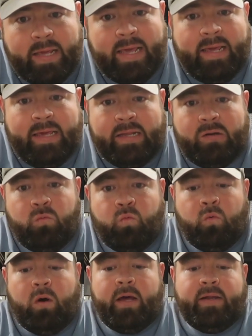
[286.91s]

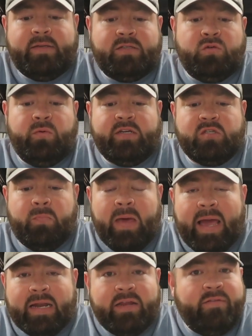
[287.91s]
and what to
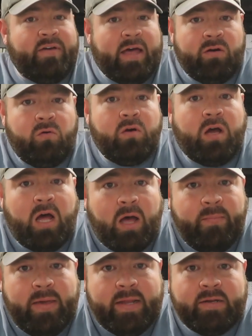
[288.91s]
expect if I don't
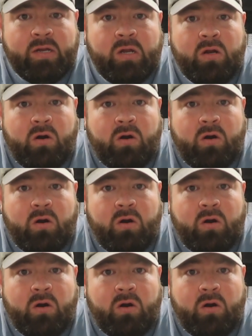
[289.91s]
comment